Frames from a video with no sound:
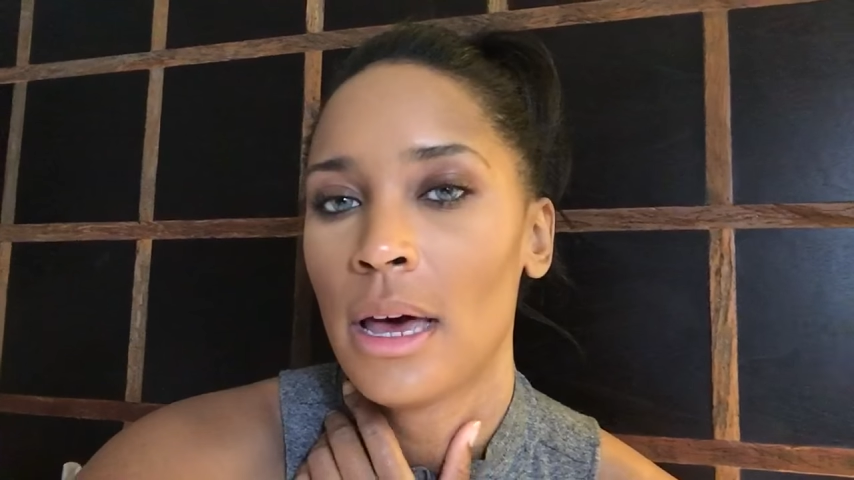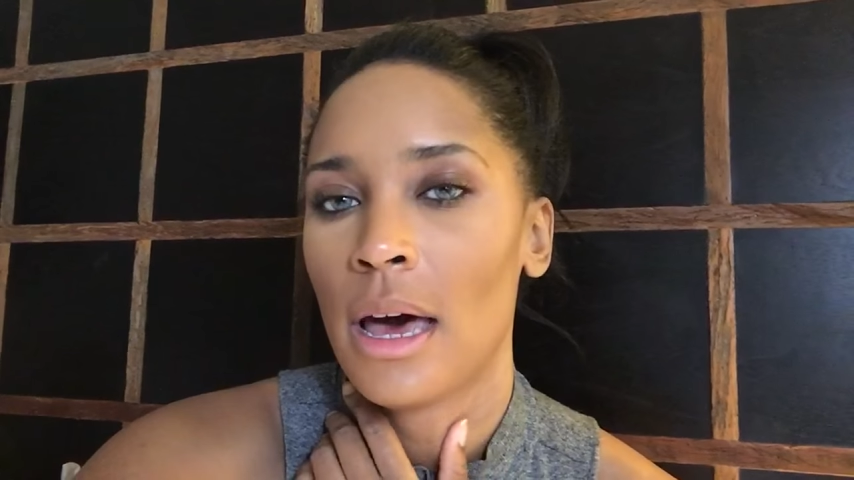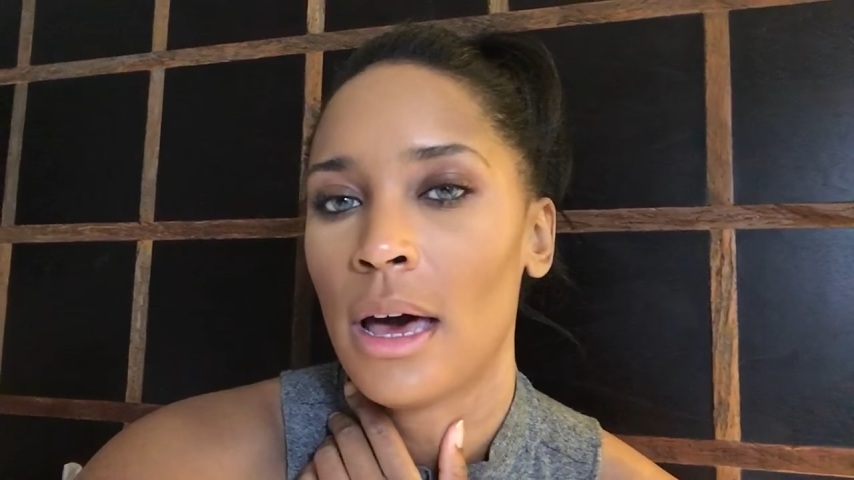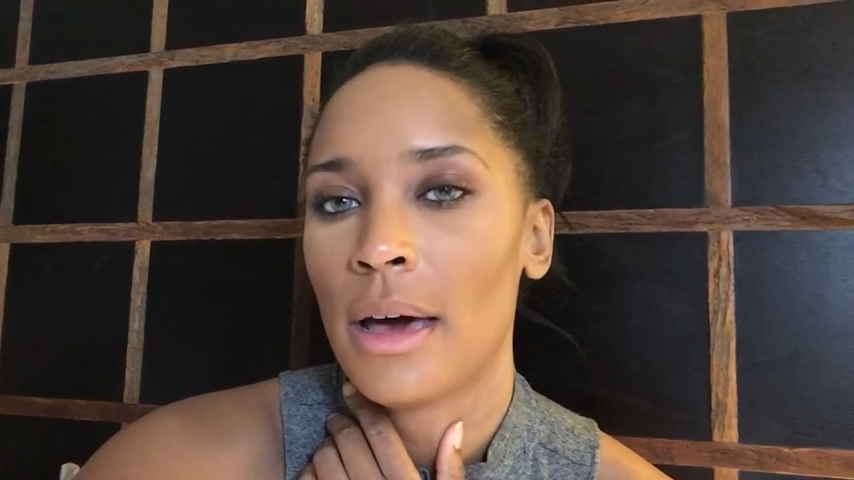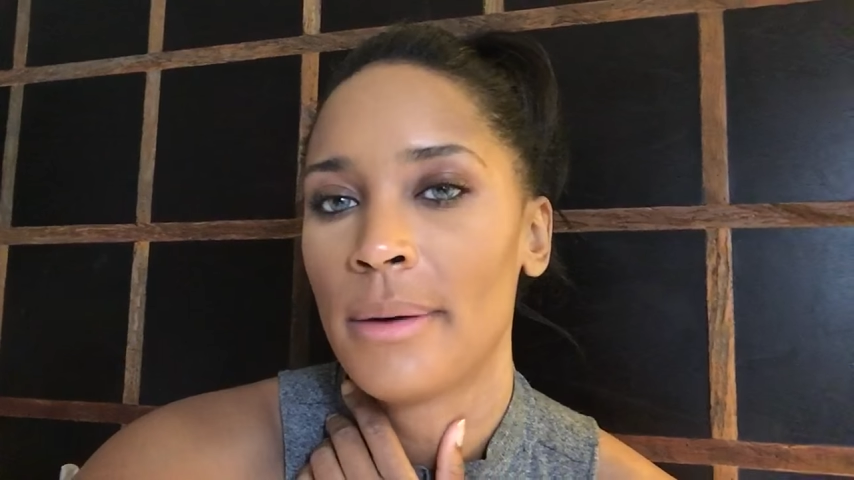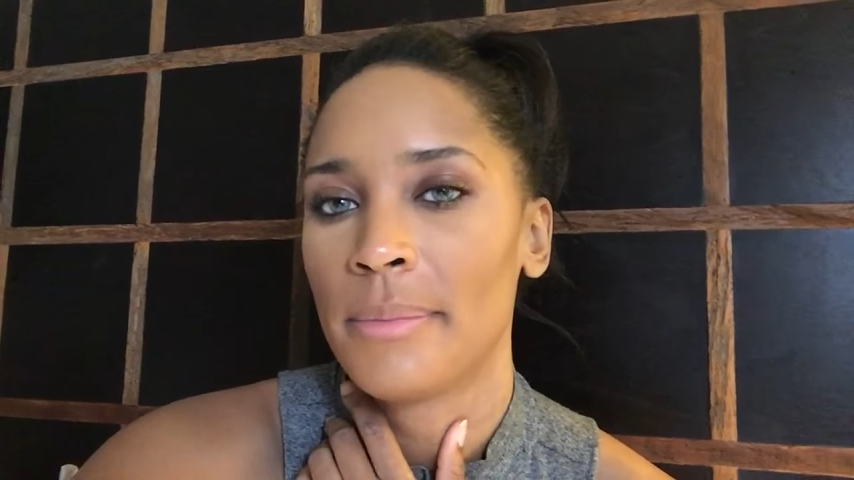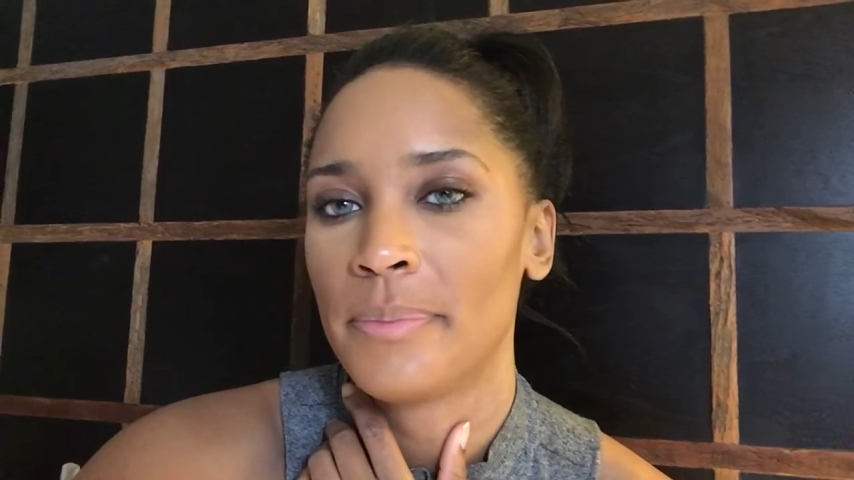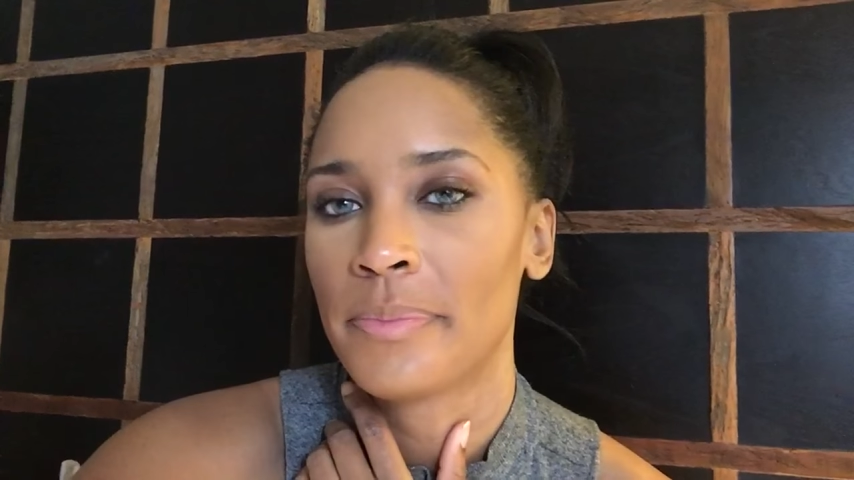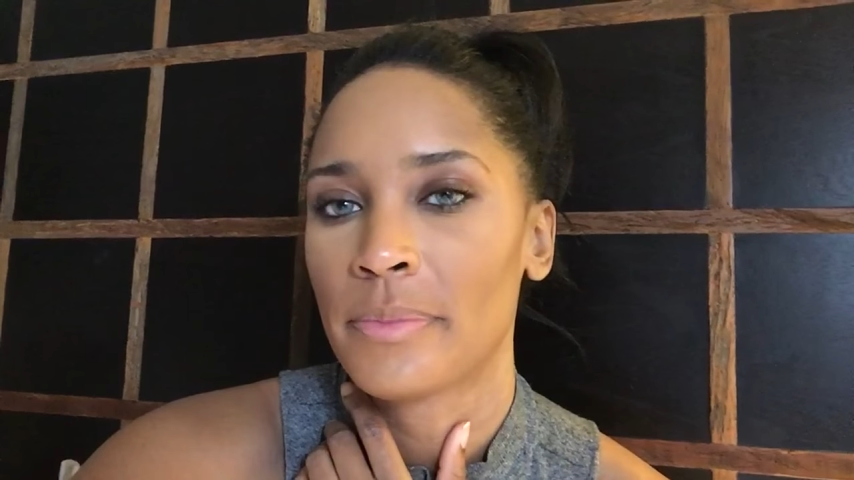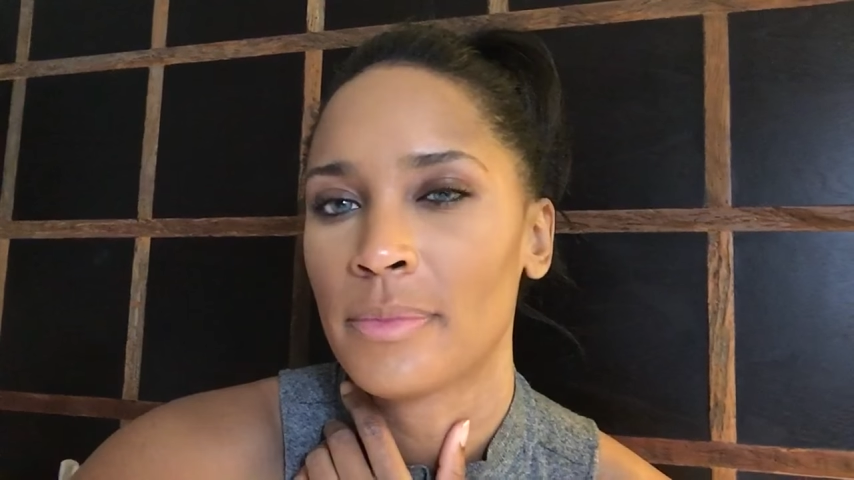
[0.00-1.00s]

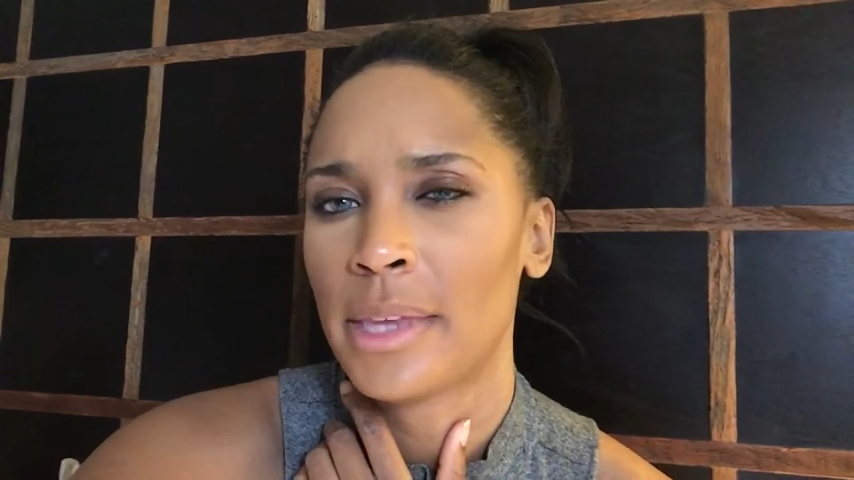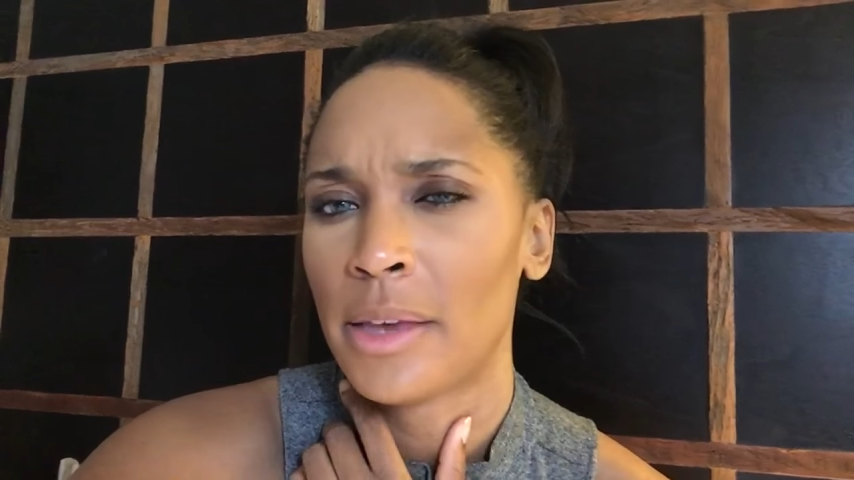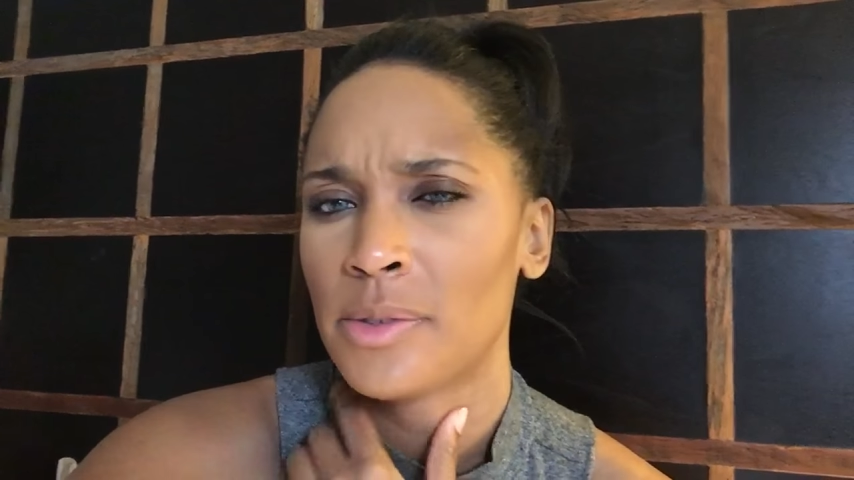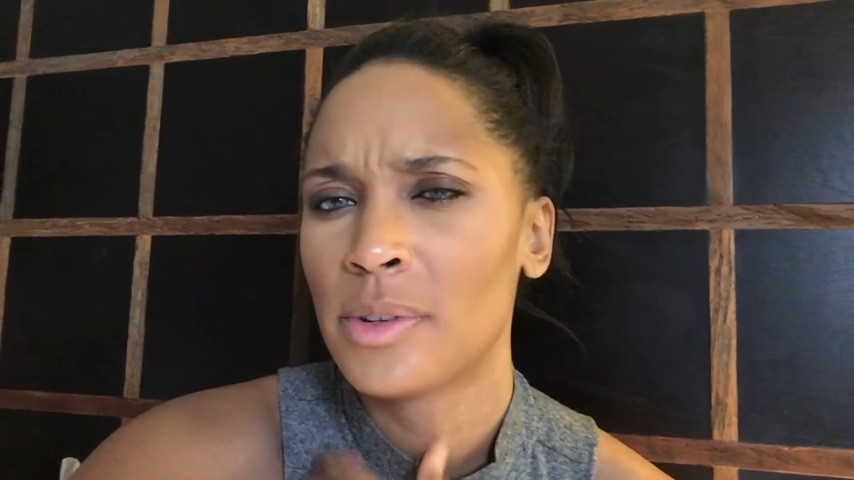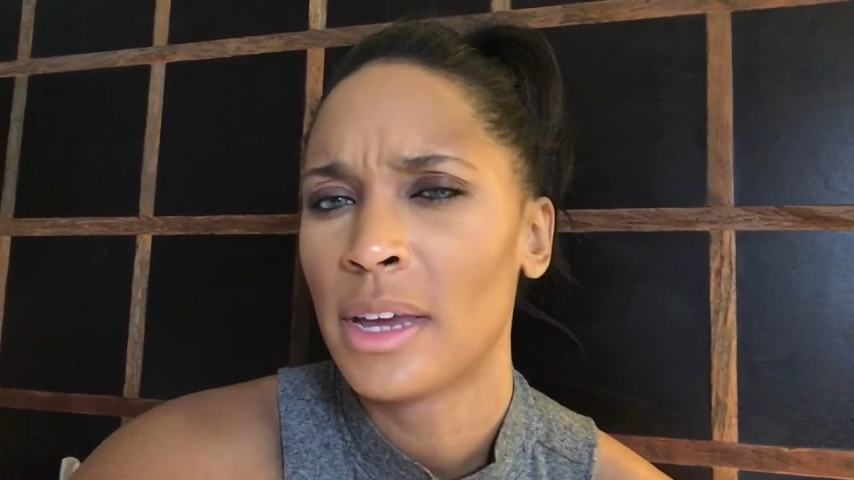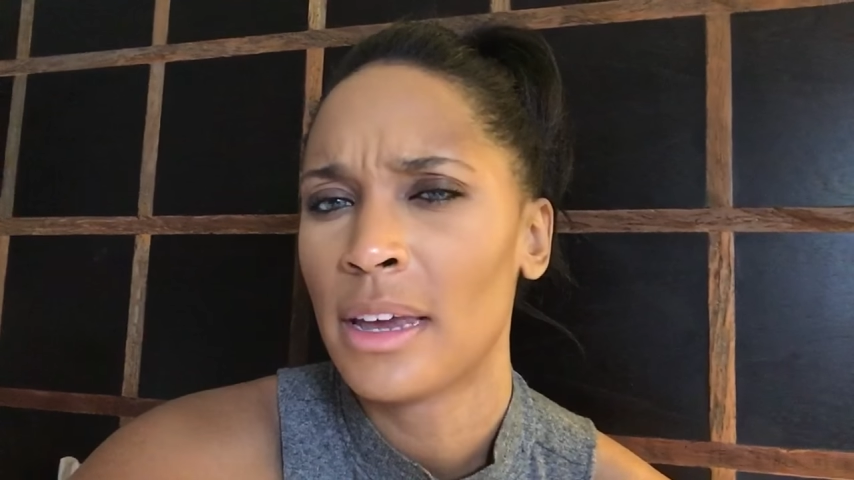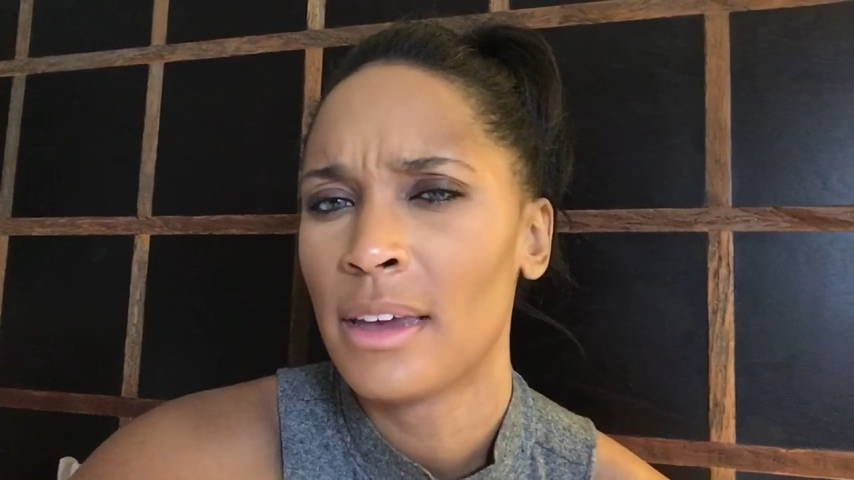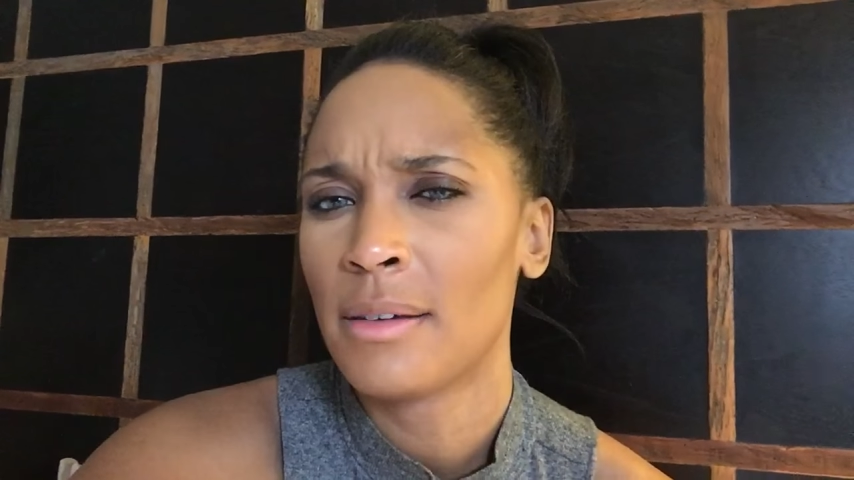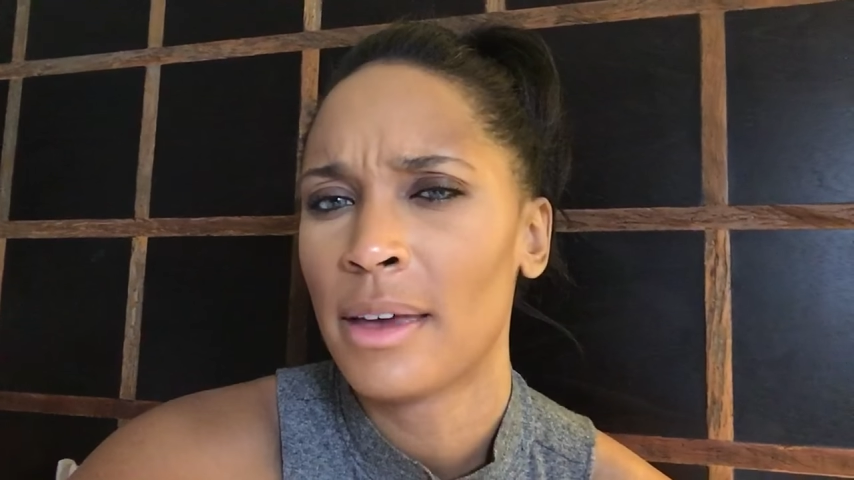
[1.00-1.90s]
Um, yesterday,